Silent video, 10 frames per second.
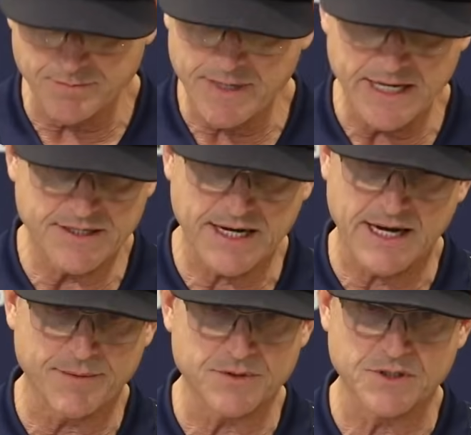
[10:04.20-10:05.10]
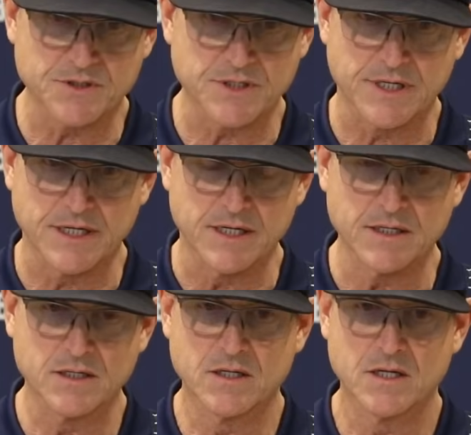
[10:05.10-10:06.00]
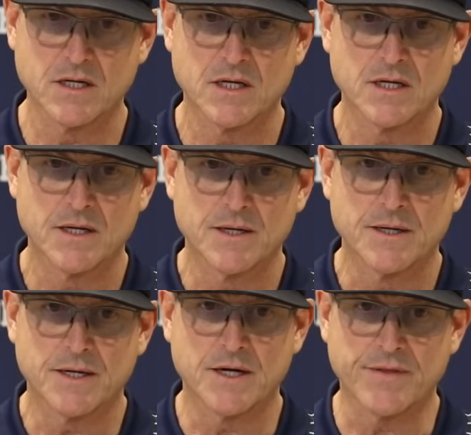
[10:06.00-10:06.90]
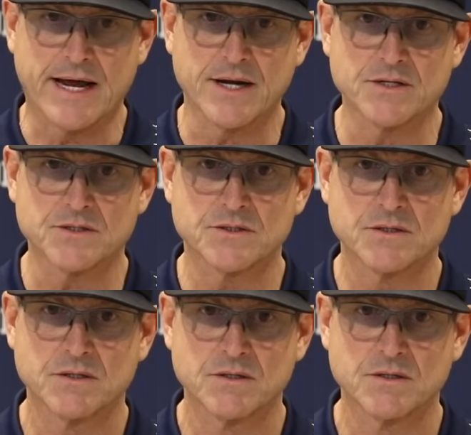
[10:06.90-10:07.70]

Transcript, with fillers: many times as, uh, you know, that is,